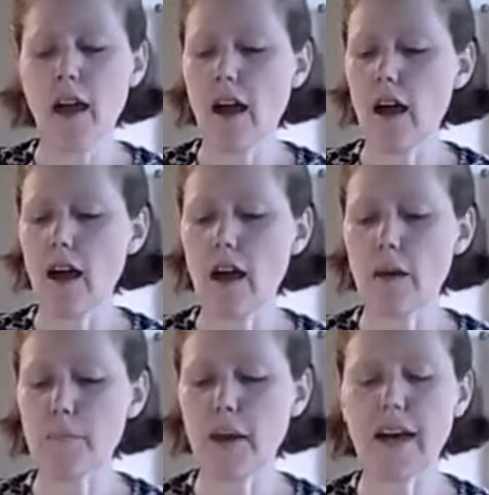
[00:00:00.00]

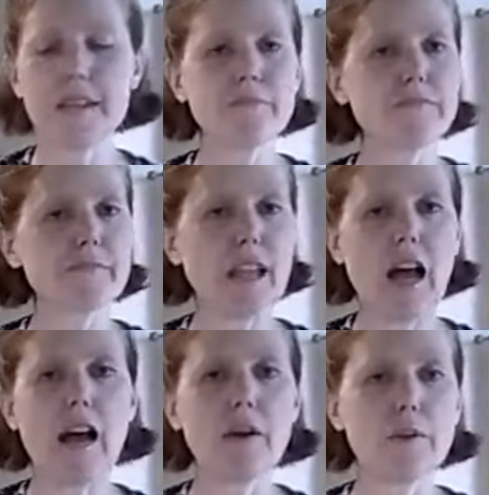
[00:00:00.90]
But
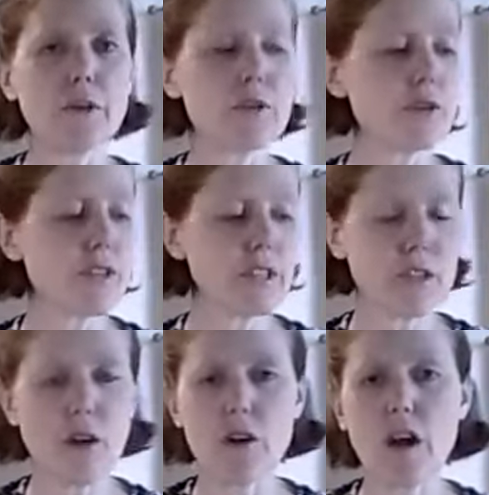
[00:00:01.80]
I'll usually
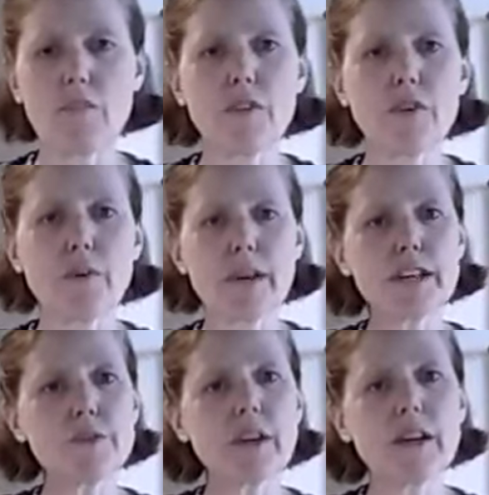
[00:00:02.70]
start off with a green
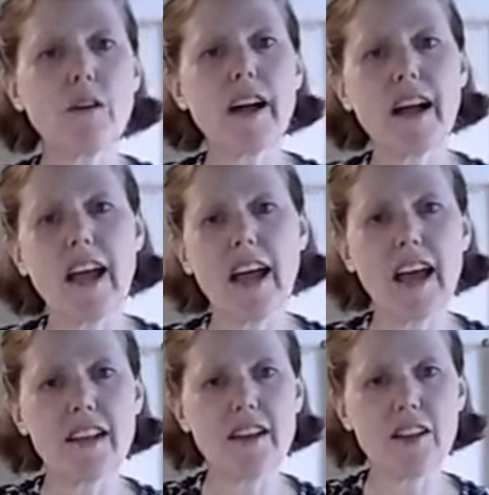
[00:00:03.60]
drink like I
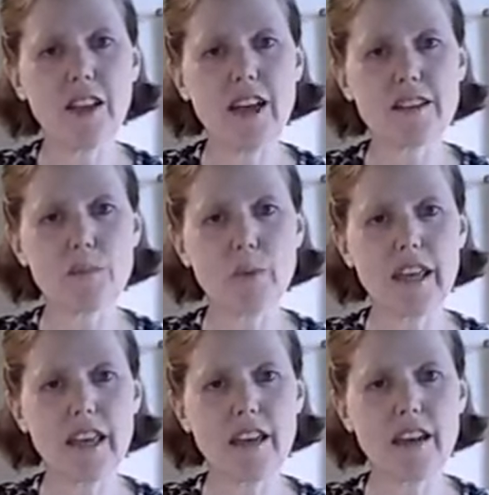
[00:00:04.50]
had last
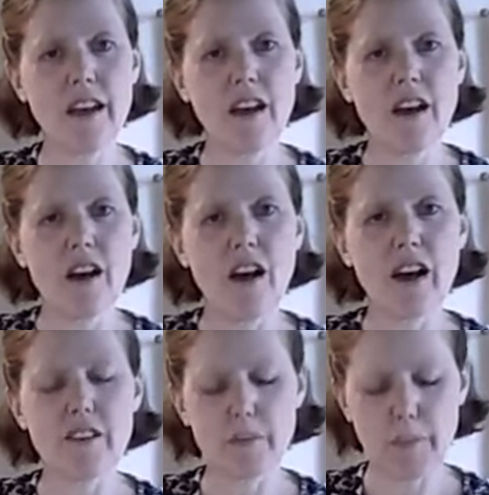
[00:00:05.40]
week
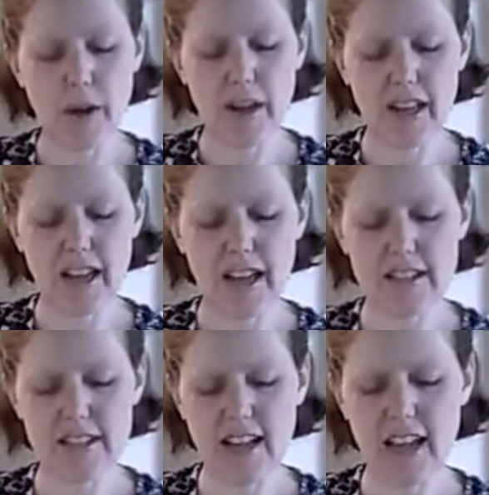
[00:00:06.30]
on the
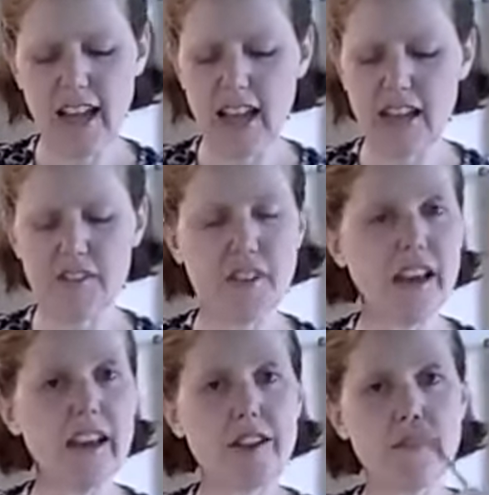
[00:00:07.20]
broadcast, and
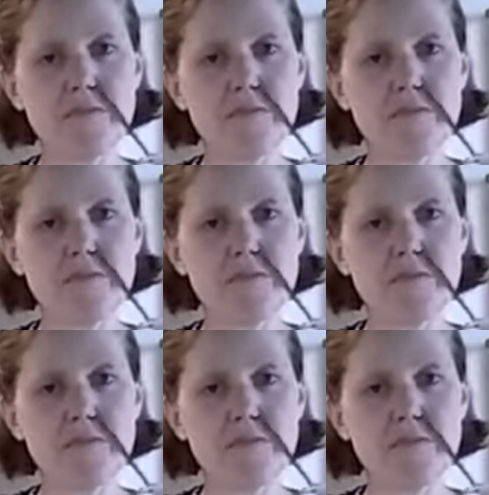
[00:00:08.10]
then